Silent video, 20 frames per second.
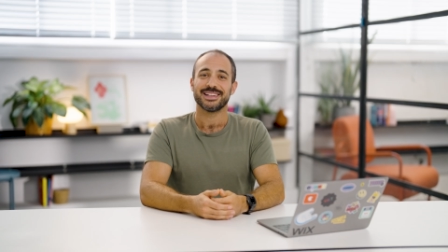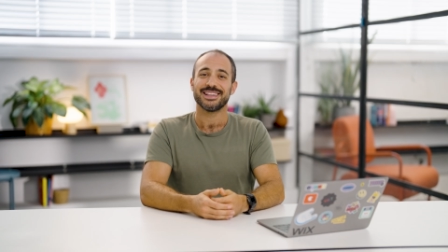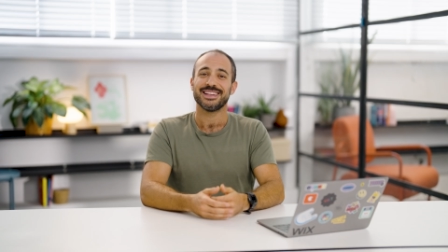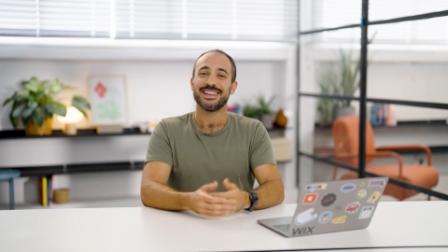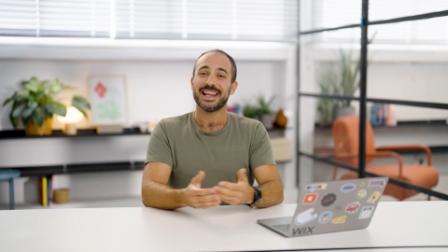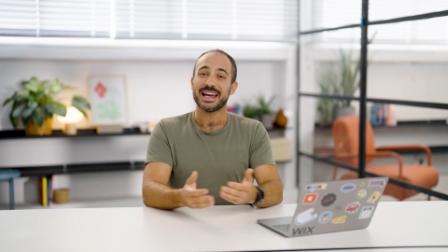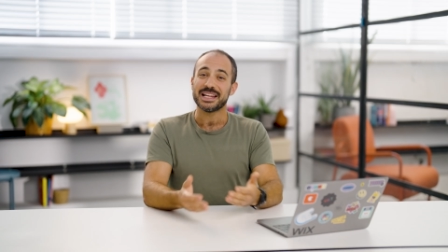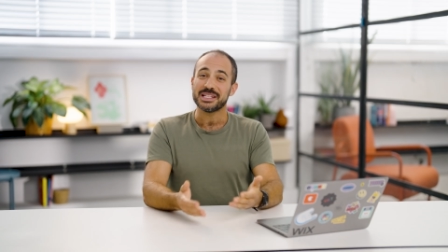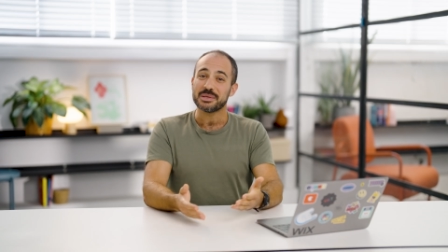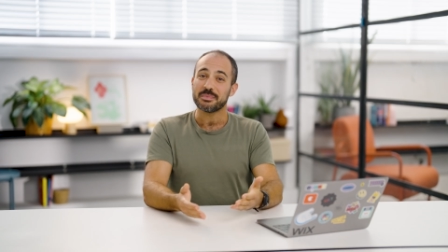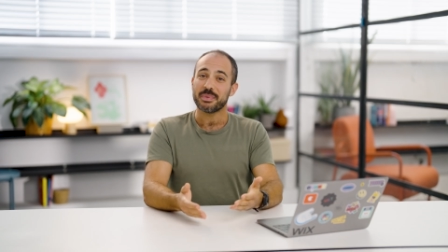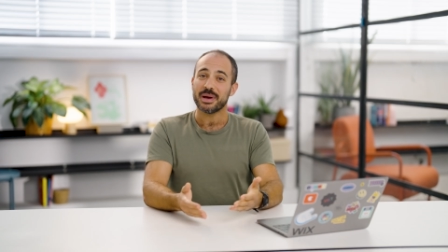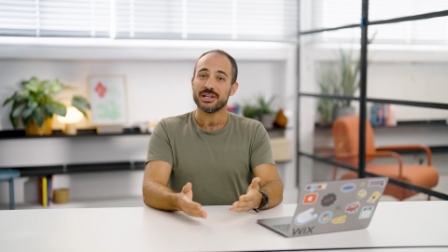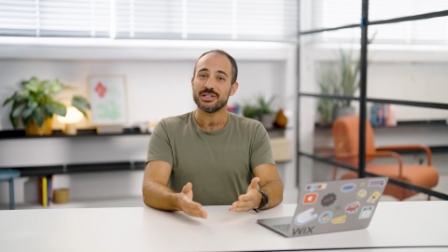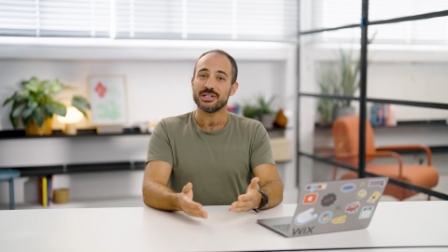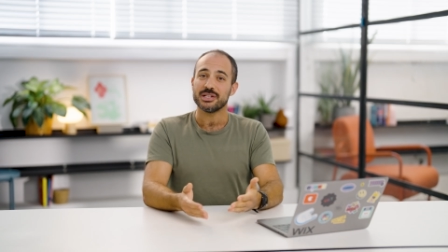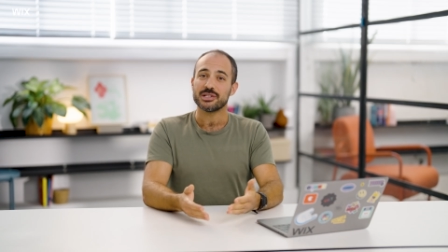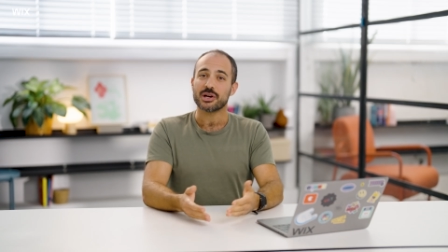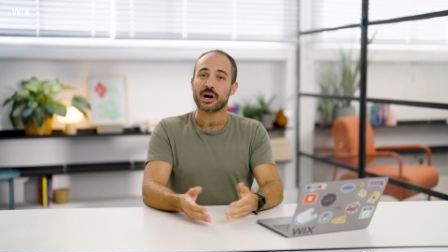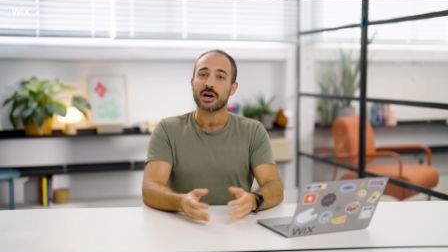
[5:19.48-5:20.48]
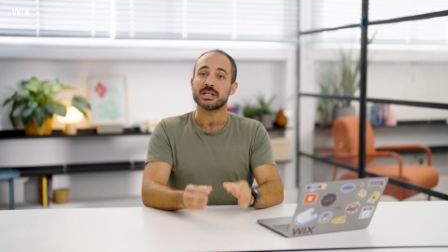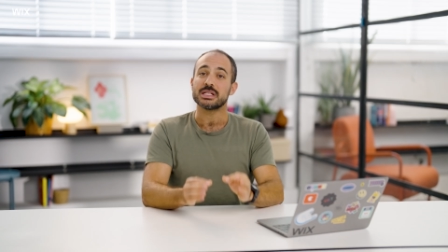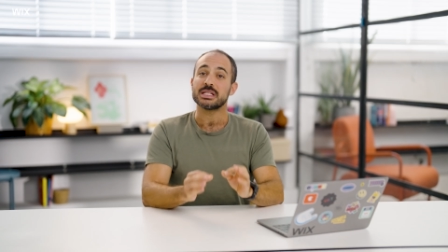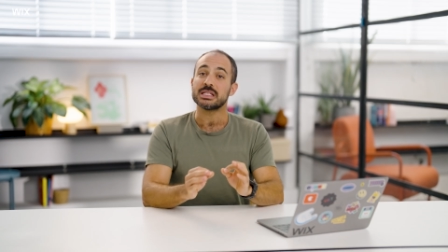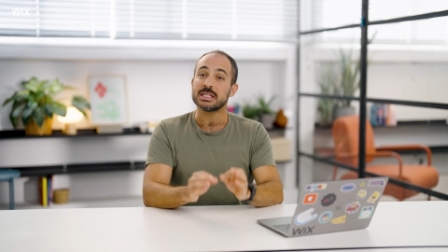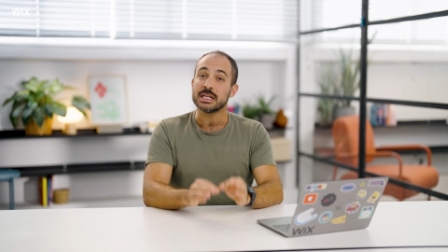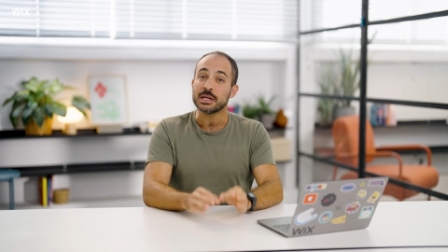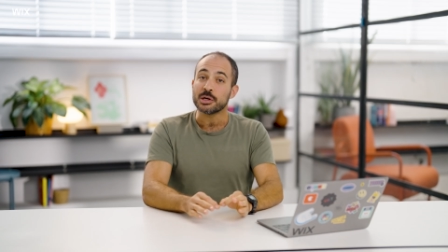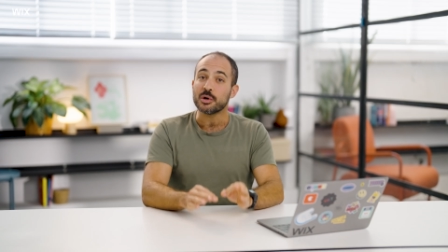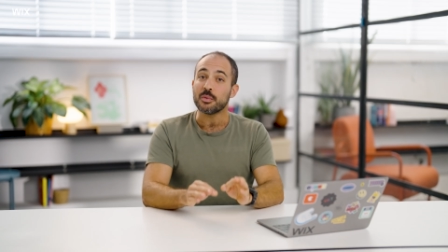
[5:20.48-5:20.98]
Landing pages are
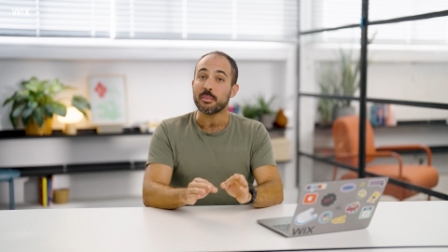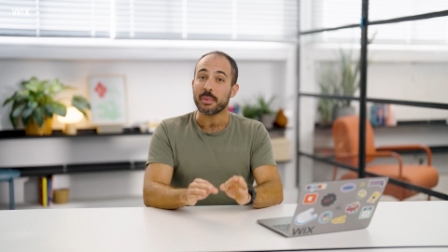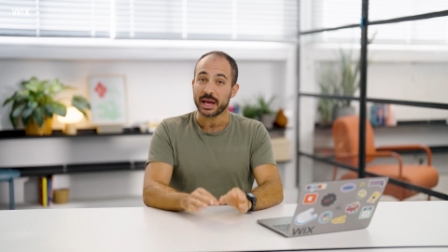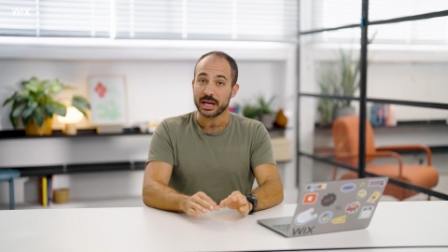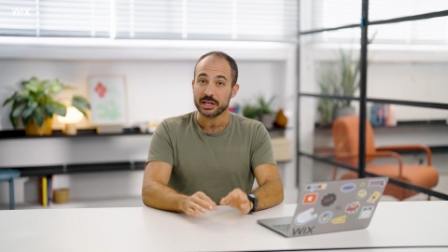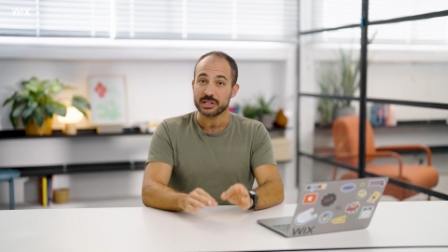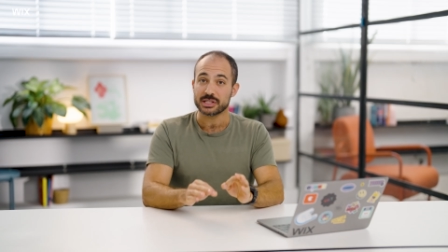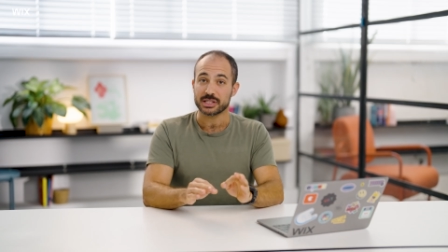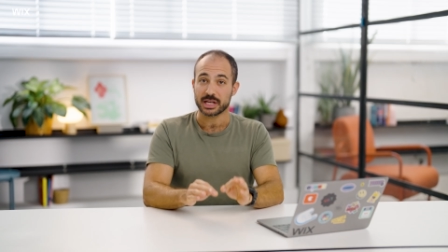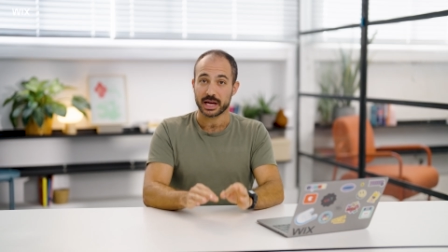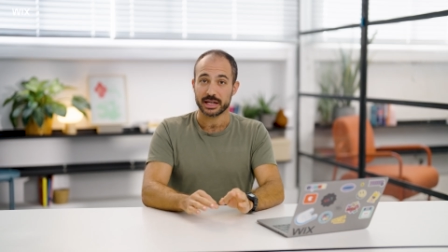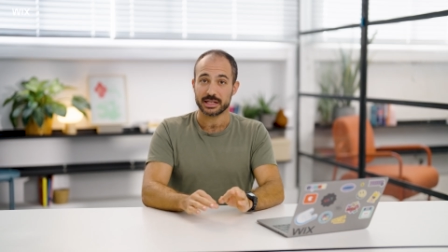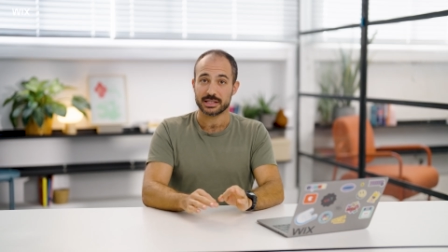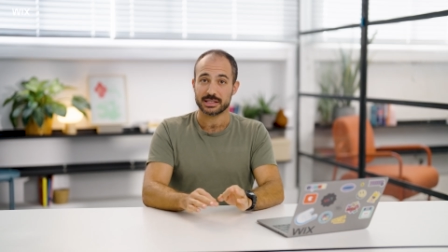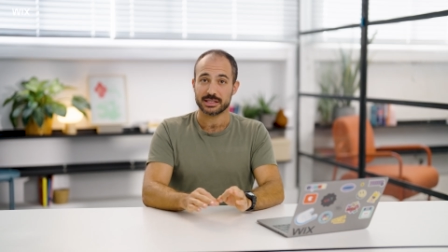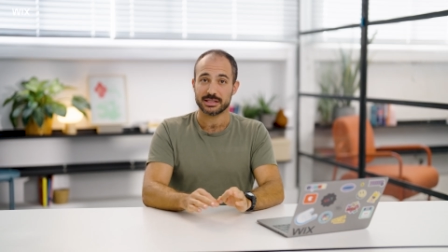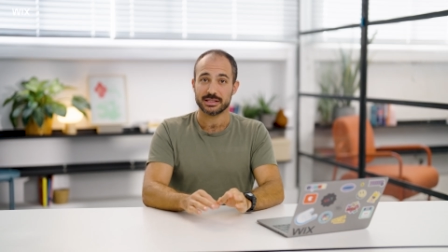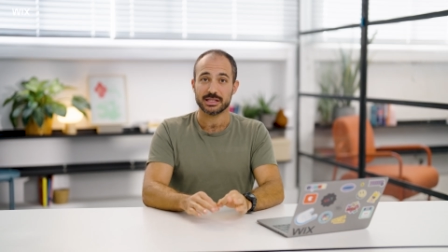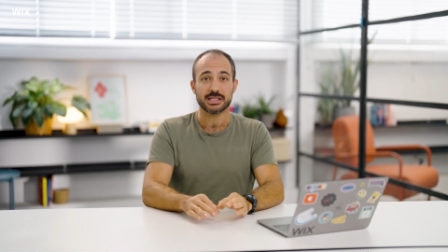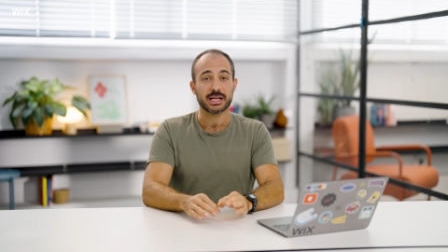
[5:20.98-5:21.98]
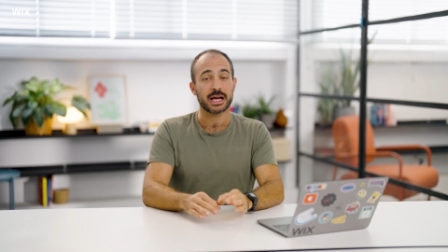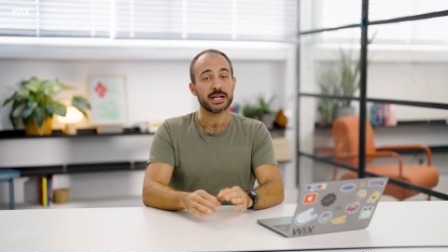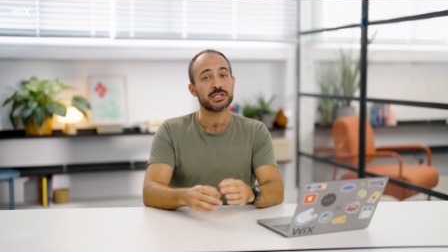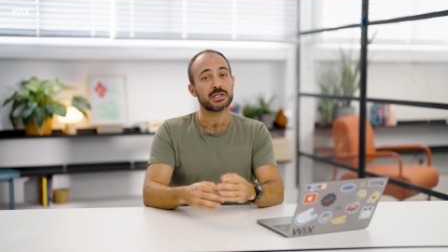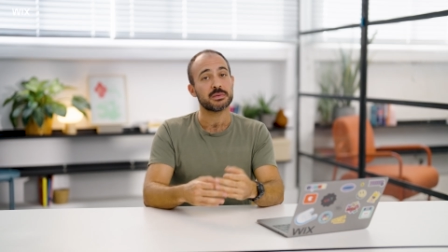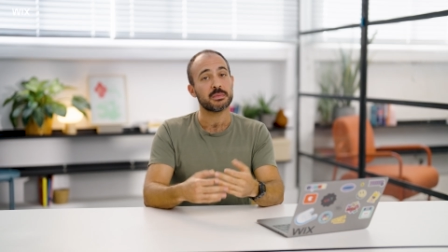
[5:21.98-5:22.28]
single page sites designed